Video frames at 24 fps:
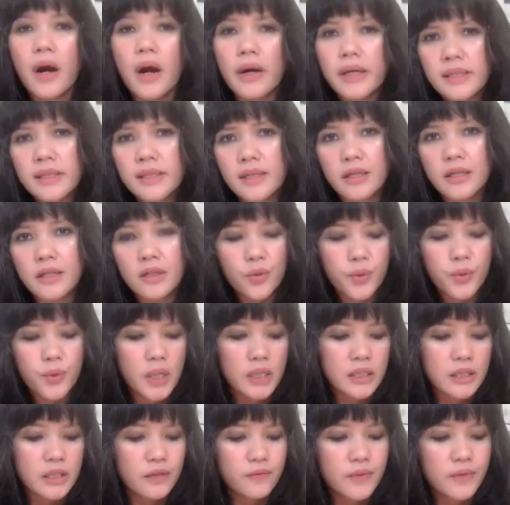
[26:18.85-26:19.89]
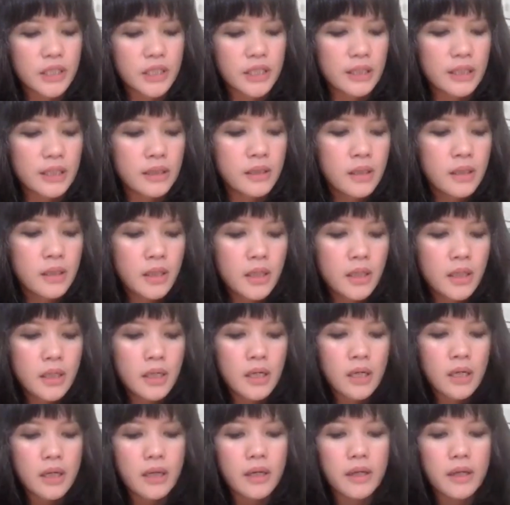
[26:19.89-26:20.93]
arts and creativity
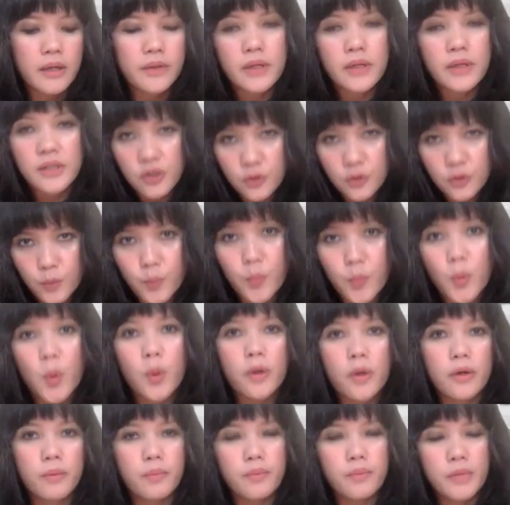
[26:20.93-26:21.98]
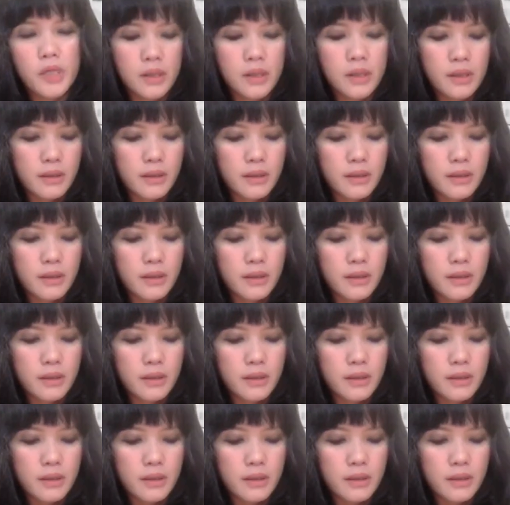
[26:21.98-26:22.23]
that's more